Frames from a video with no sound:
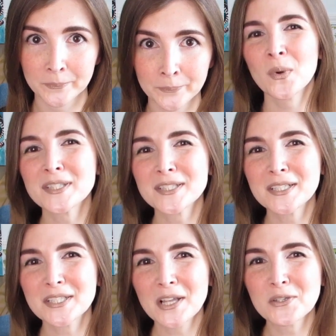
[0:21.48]
Once I
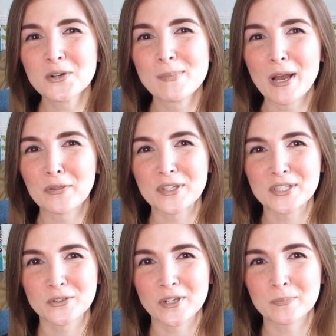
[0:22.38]
tell you about
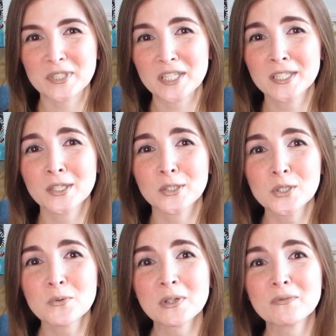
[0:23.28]
this cryptid,
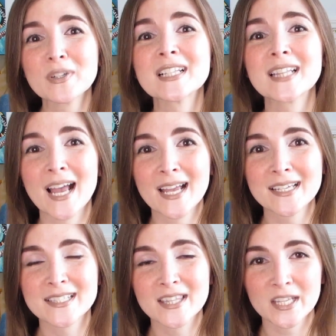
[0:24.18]
you will
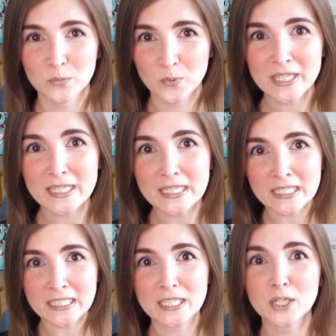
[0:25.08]
realize that
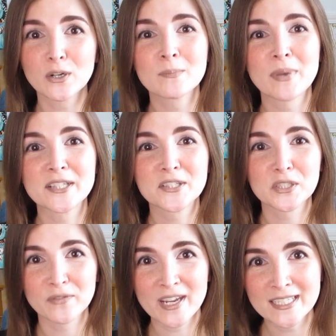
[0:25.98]
we here in
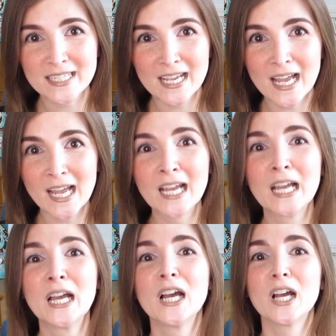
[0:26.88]
Pennsylvania
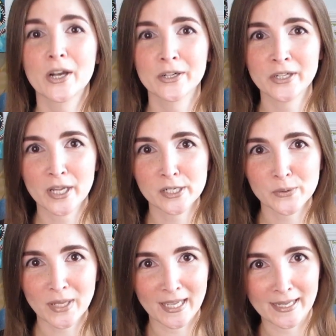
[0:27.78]
are not
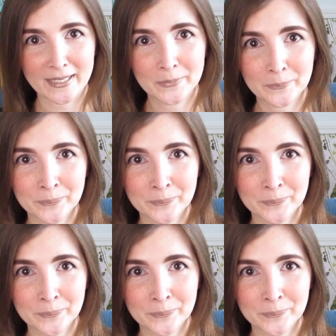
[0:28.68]
okay.